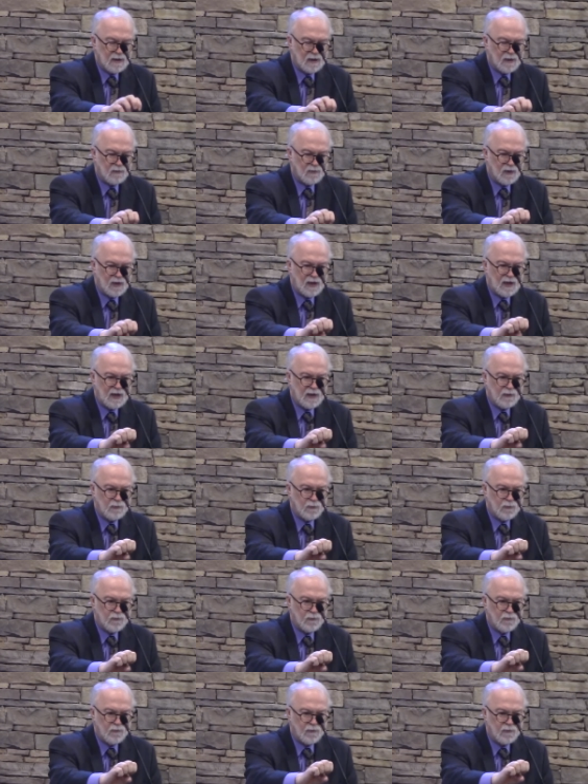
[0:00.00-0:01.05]
of
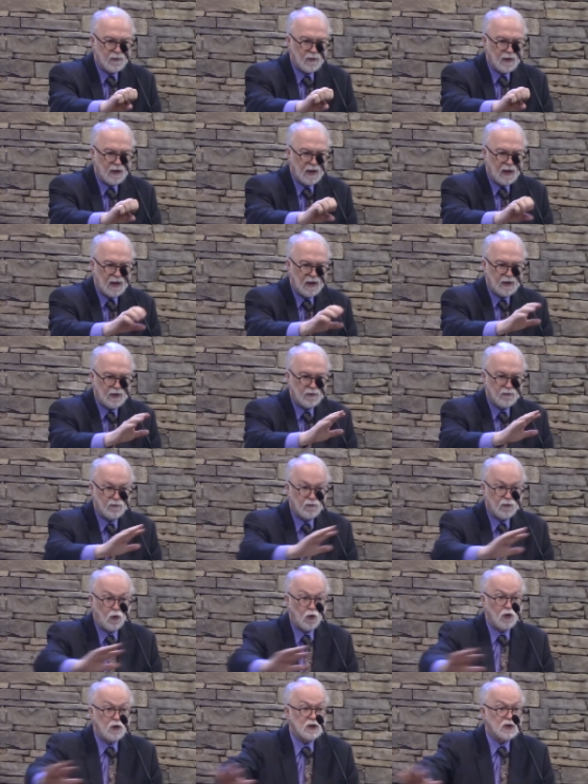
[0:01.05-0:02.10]
life and
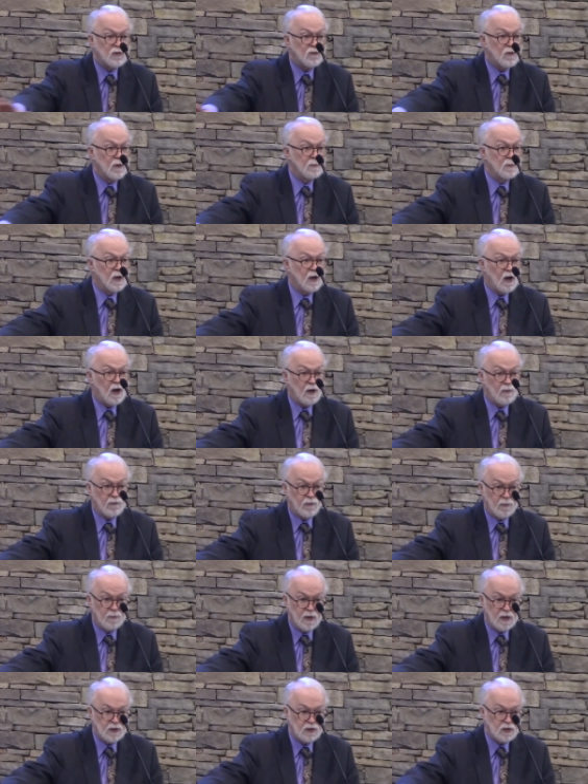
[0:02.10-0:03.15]
divorced from the
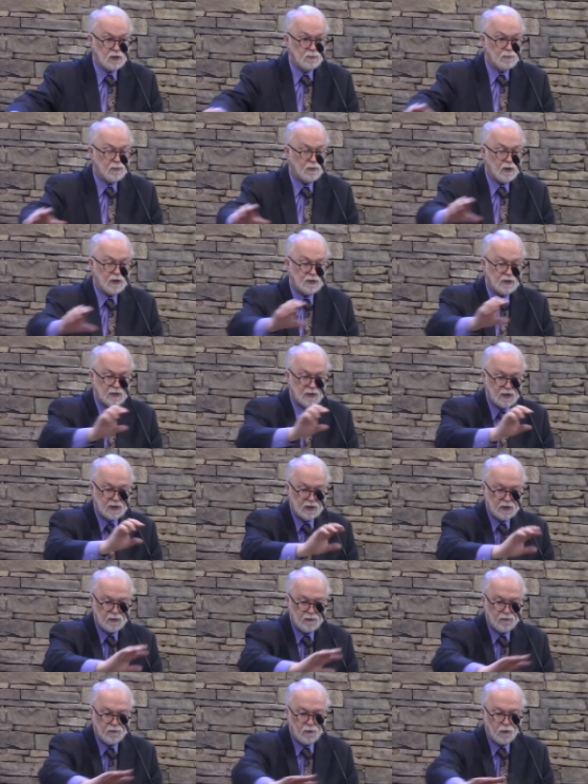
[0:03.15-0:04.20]
confirmation process,
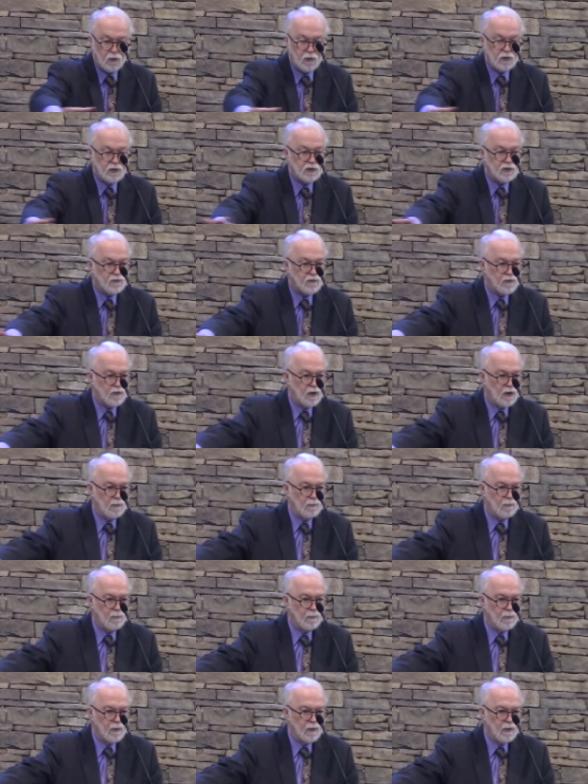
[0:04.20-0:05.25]
divorced
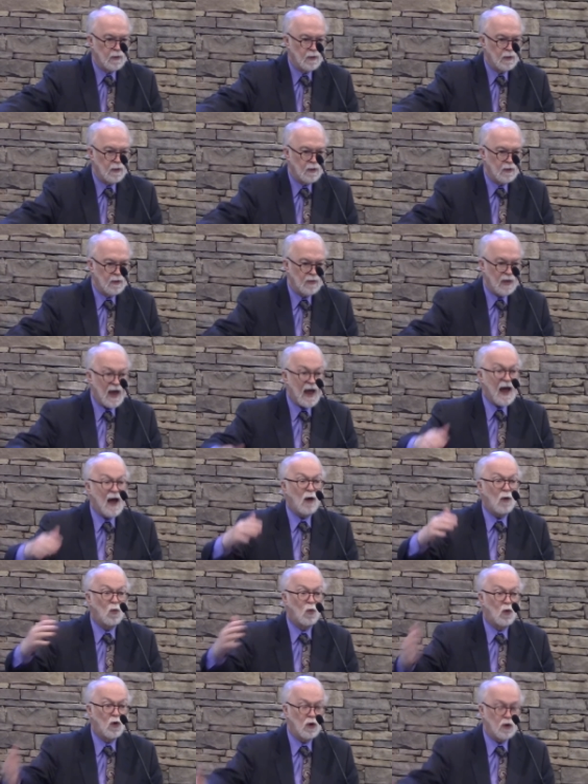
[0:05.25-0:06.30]
from the
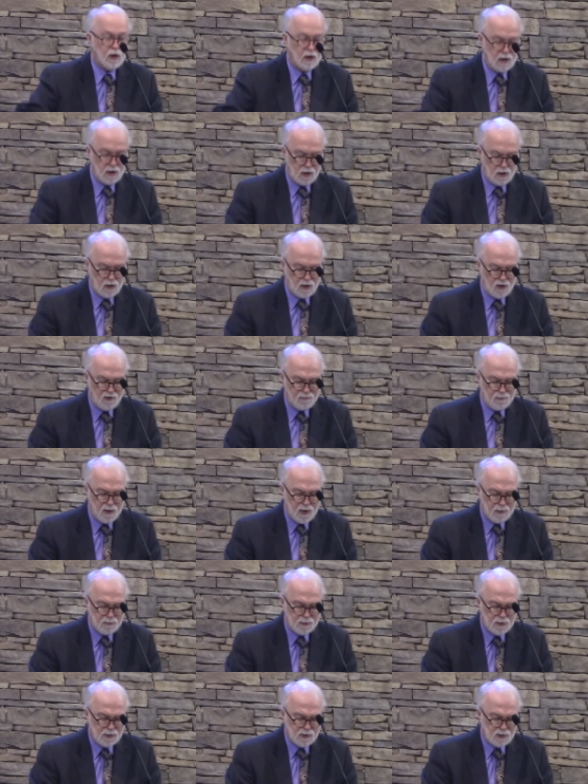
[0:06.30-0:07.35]
outworking of
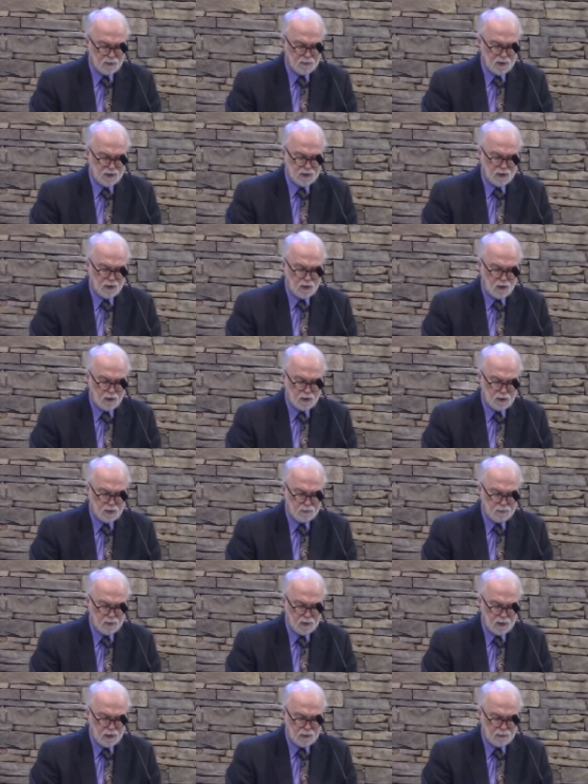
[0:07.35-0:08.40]
baptism as it ought
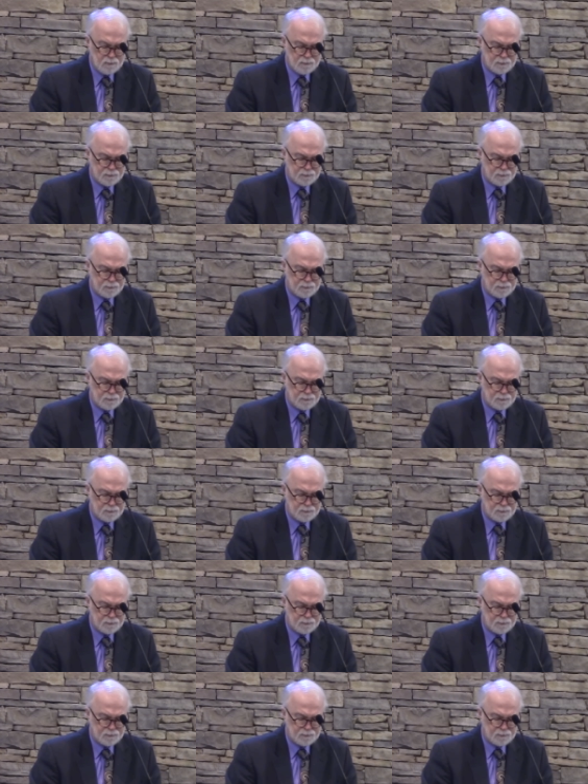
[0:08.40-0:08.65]
to be.